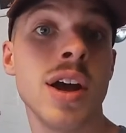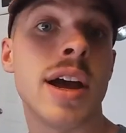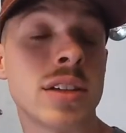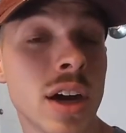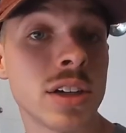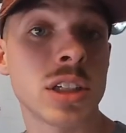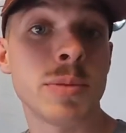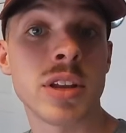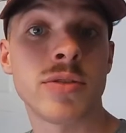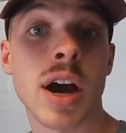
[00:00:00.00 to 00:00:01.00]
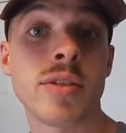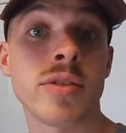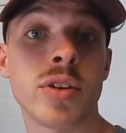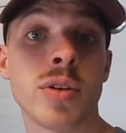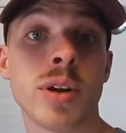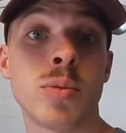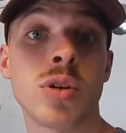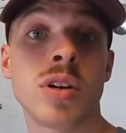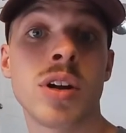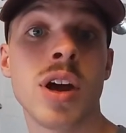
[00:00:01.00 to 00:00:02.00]
it's not just going to be the 5 of you
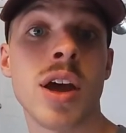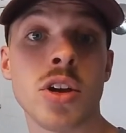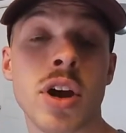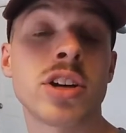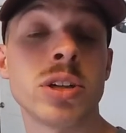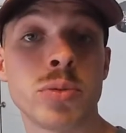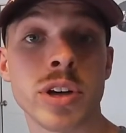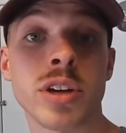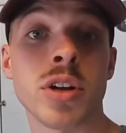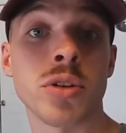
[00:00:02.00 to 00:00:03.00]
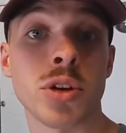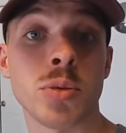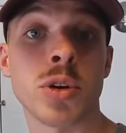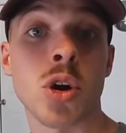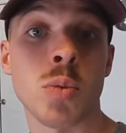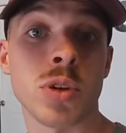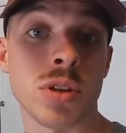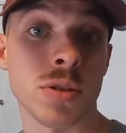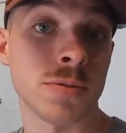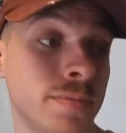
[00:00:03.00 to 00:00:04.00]
anymore. You're actually bringing another human home with
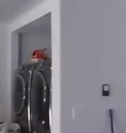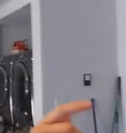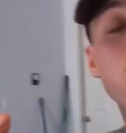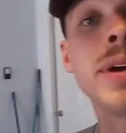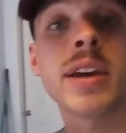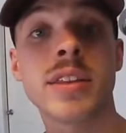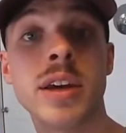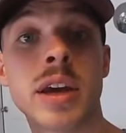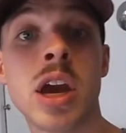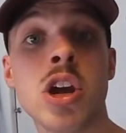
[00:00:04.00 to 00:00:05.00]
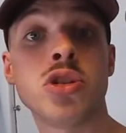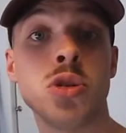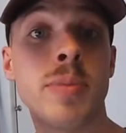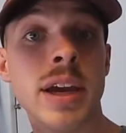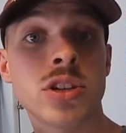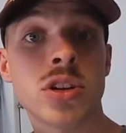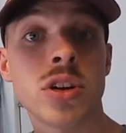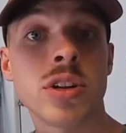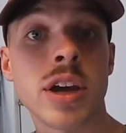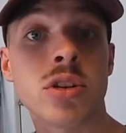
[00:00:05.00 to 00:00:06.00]
you. So big thing, do make sure that